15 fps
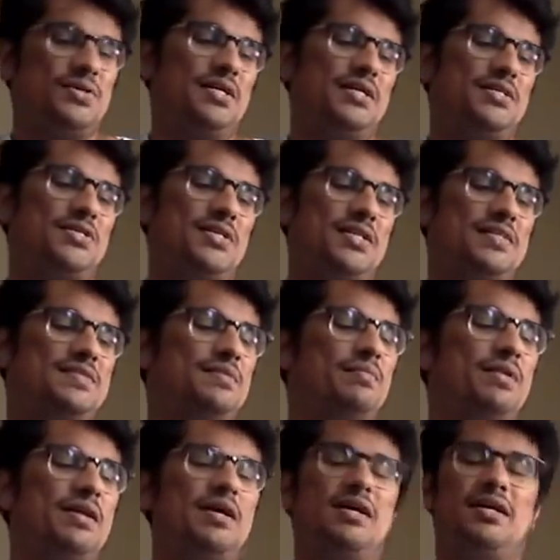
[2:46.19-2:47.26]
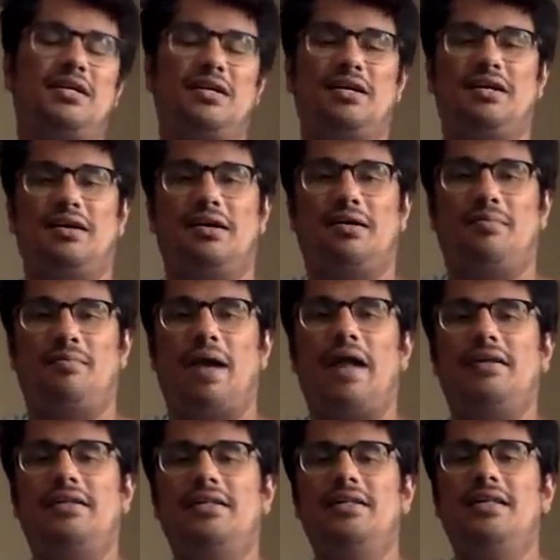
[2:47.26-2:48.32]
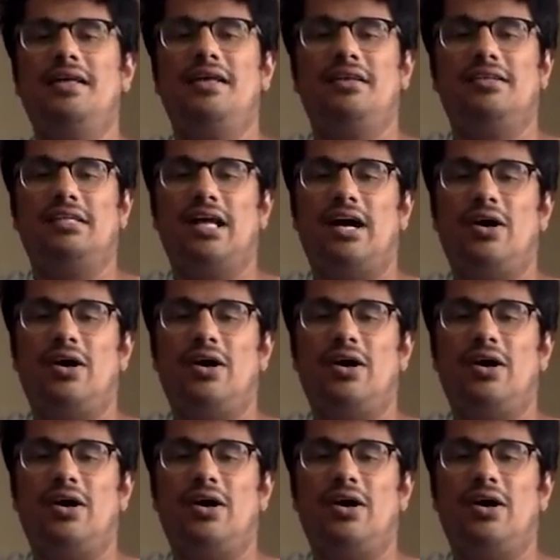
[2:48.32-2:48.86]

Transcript: So it is on the similar pattern: